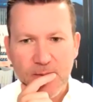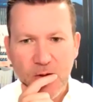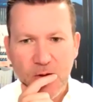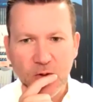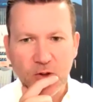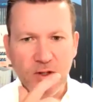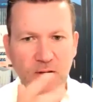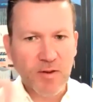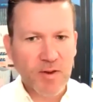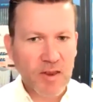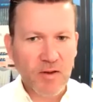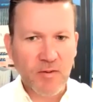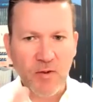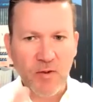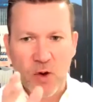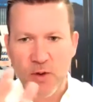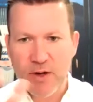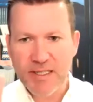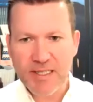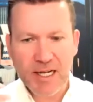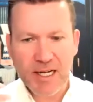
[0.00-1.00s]
Or do you think they've
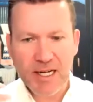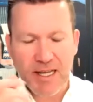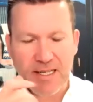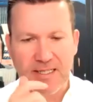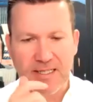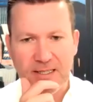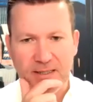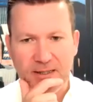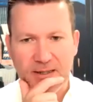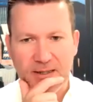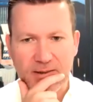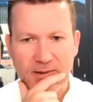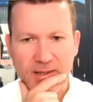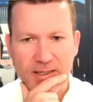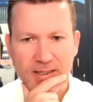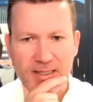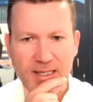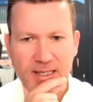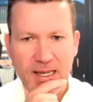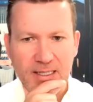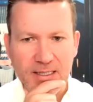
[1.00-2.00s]
always collected
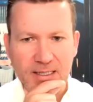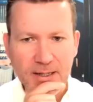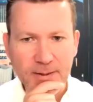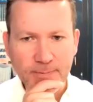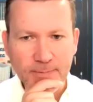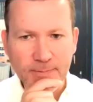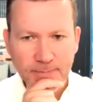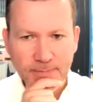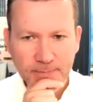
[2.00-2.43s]
this data?